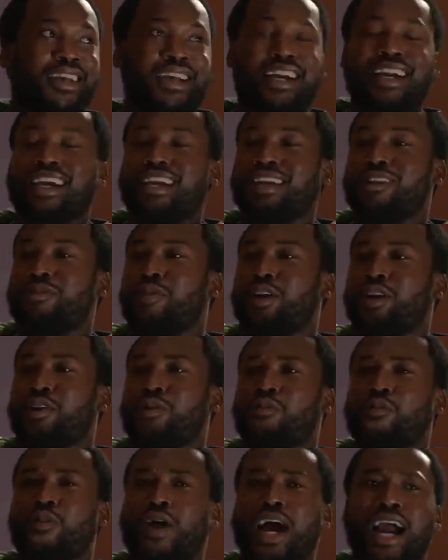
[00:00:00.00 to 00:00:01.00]
I gotta wear a
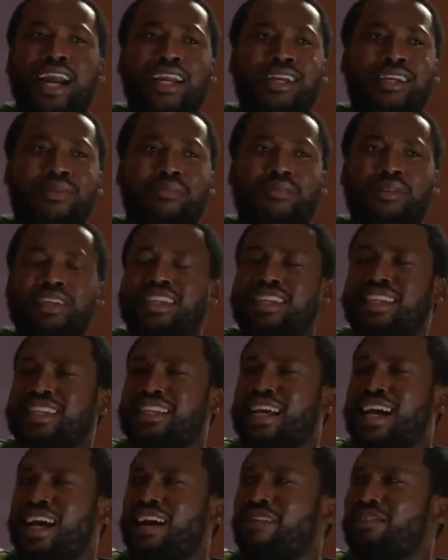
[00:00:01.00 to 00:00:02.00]
wire and be
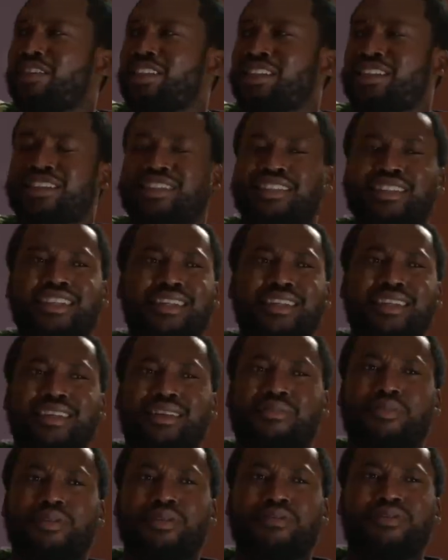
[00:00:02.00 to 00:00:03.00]
conniving and sneaky
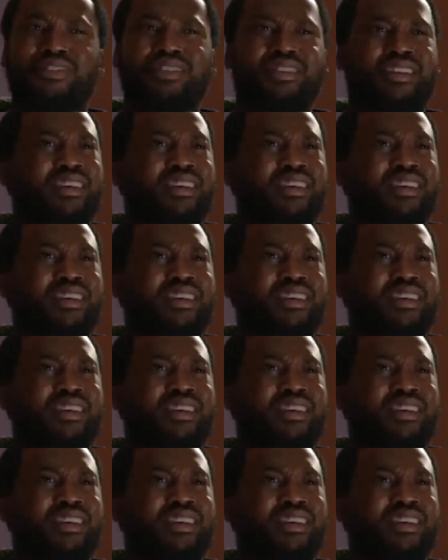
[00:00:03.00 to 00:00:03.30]
and put.